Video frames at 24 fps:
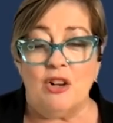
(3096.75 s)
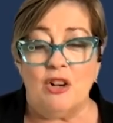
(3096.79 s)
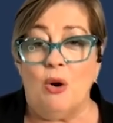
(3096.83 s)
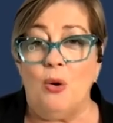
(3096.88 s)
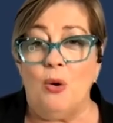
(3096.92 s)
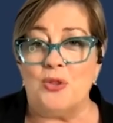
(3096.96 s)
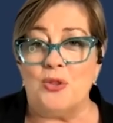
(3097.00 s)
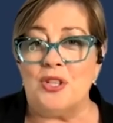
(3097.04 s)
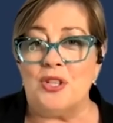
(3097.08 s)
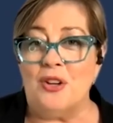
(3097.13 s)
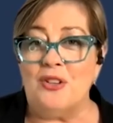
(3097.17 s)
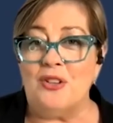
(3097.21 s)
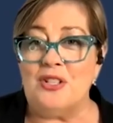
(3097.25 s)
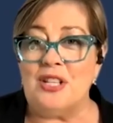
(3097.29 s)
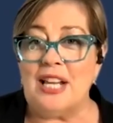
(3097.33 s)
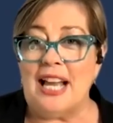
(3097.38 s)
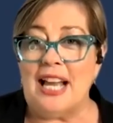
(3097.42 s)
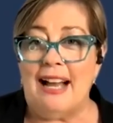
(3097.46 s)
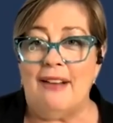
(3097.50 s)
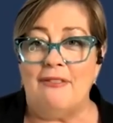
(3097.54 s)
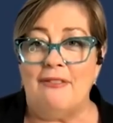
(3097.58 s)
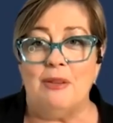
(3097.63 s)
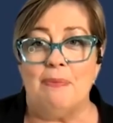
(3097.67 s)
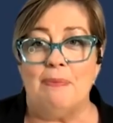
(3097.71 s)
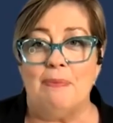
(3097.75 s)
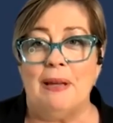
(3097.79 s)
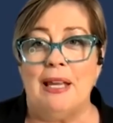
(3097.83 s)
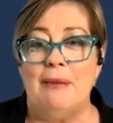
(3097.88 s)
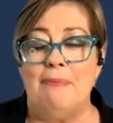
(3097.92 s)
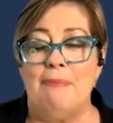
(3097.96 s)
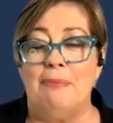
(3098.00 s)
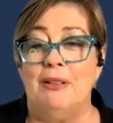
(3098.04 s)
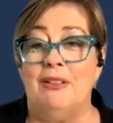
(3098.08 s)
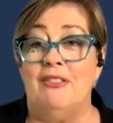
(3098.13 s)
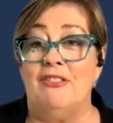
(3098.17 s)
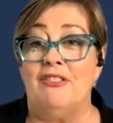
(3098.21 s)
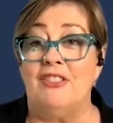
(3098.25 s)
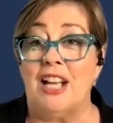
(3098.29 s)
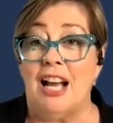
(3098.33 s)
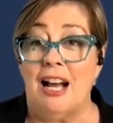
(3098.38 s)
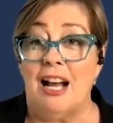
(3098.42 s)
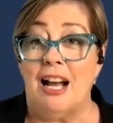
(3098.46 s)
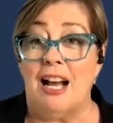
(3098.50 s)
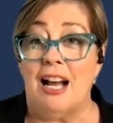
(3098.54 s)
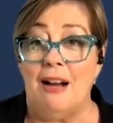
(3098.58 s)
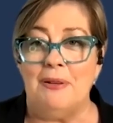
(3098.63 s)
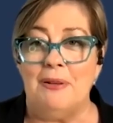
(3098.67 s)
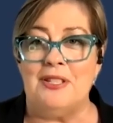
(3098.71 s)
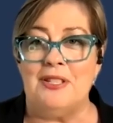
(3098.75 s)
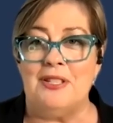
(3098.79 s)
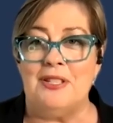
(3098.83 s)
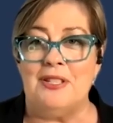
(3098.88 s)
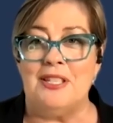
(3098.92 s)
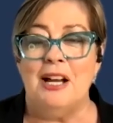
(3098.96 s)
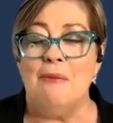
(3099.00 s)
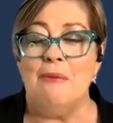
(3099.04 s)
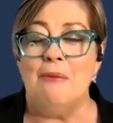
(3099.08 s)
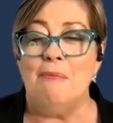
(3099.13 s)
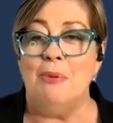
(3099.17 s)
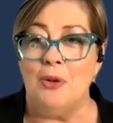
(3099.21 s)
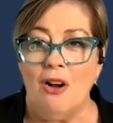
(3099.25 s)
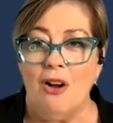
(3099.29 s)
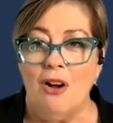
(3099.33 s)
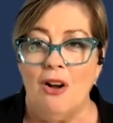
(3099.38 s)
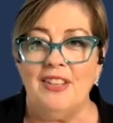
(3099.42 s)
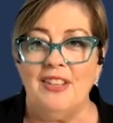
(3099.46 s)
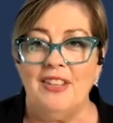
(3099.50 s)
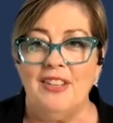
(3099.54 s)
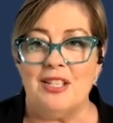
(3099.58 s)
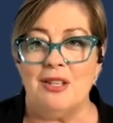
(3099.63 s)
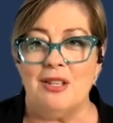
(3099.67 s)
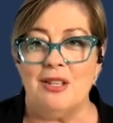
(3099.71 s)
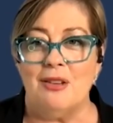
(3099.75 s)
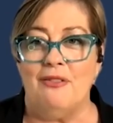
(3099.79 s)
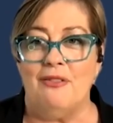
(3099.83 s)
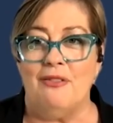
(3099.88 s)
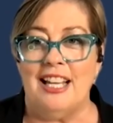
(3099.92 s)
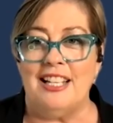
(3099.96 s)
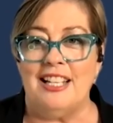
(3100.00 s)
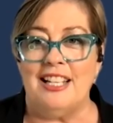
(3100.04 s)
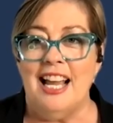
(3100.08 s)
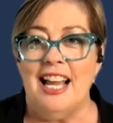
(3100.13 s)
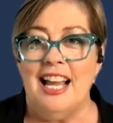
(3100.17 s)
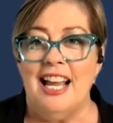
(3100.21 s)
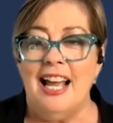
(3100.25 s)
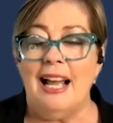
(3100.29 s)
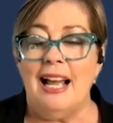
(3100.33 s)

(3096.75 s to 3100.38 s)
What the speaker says: also to have the people of Compass put on this event,